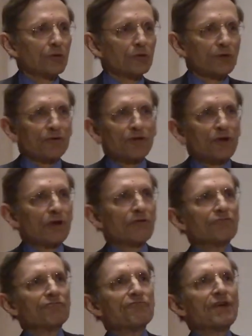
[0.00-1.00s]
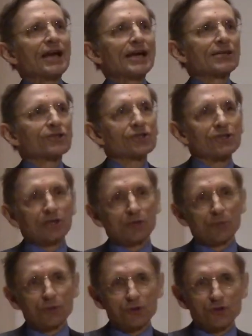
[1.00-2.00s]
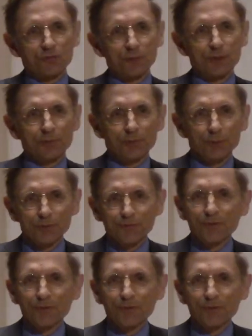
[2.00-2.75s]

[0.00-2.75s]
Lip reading: with vast numbers of people,